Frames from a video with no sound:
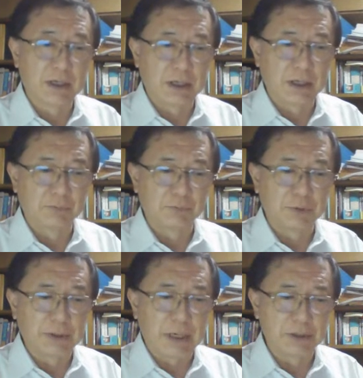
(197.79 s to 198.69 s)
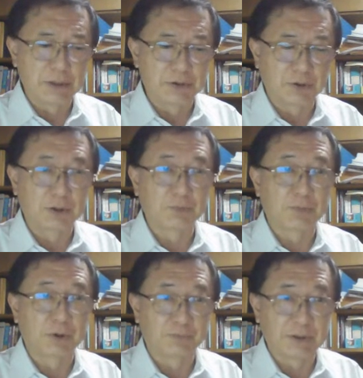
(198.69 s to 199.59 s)
and we enjoyed
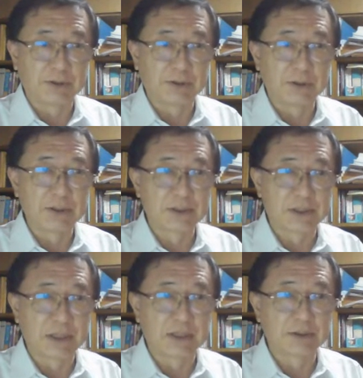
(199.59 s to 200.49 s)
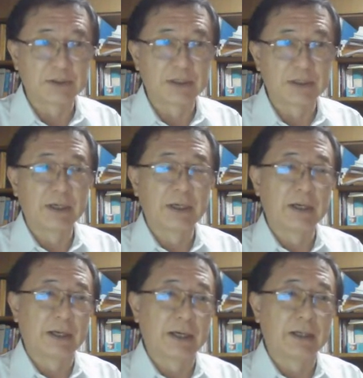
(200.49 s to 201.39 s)
profit sales,
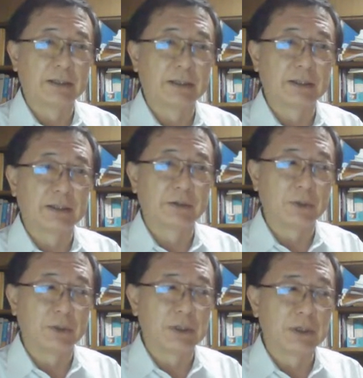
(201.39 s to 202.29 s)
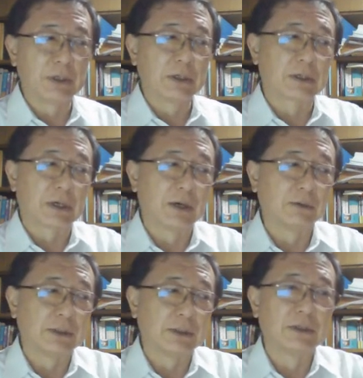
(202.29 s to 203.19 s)
and we
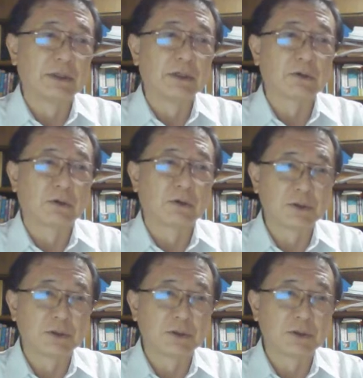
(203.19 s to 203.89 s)
counted cost,